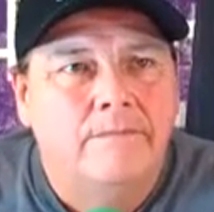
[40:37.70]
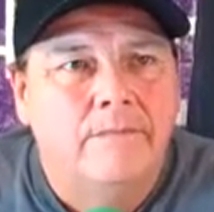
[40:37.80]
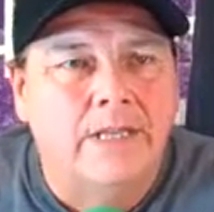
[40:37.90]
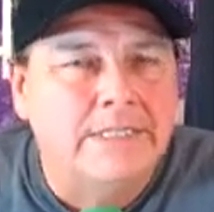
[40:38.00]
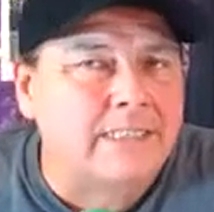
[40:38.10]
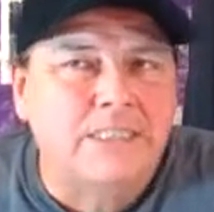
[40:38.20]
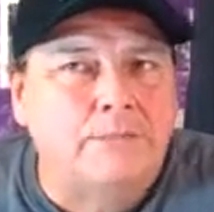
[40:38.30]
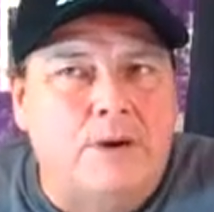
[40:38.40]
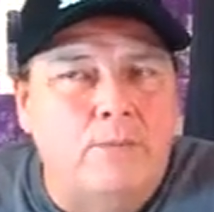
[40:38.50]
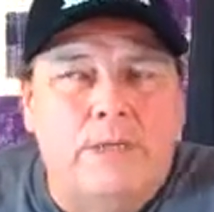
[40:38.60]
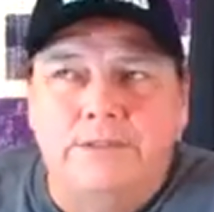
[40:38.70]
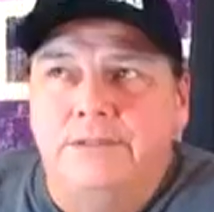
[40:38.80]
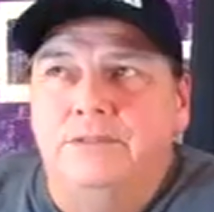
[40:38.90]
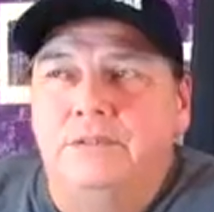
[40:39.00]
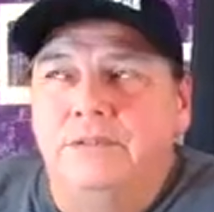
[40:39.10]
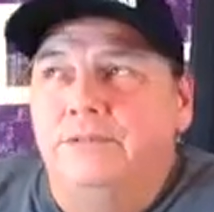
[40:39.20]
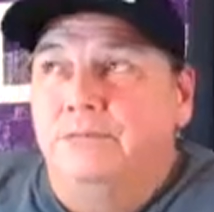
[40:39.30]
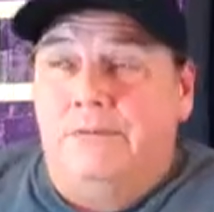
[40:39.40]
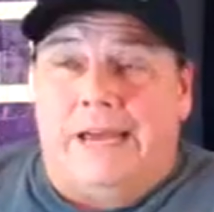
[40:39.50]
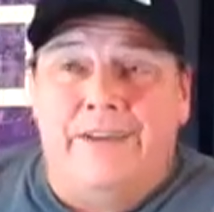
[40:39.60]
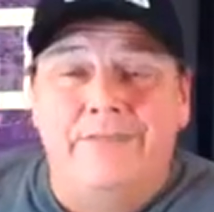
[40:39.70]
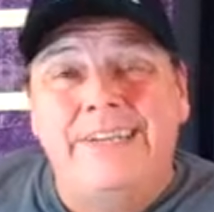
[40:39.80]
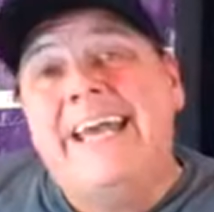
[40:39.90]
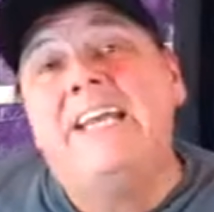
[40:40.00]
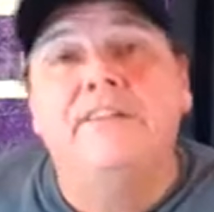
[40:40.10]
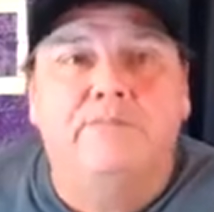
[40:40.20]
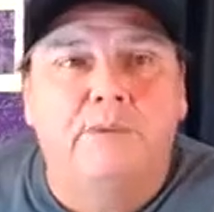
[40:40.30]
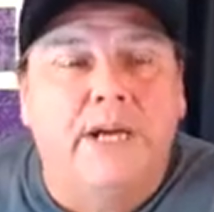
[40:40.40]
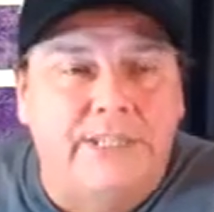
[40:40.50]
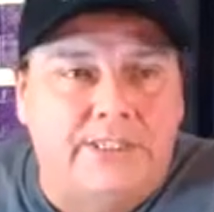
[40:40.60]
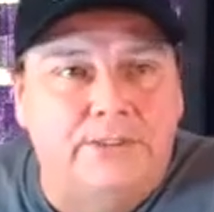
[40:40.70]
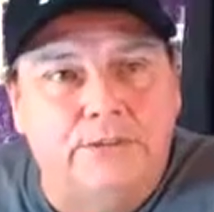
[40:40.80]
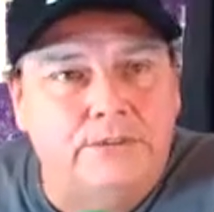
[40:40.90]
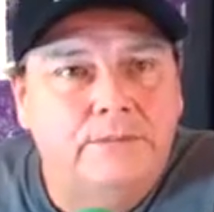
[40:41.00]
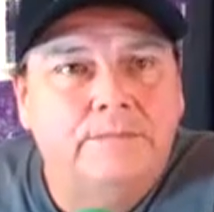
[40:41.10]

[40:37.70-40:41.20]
It's not just about whether you have Native blood in you.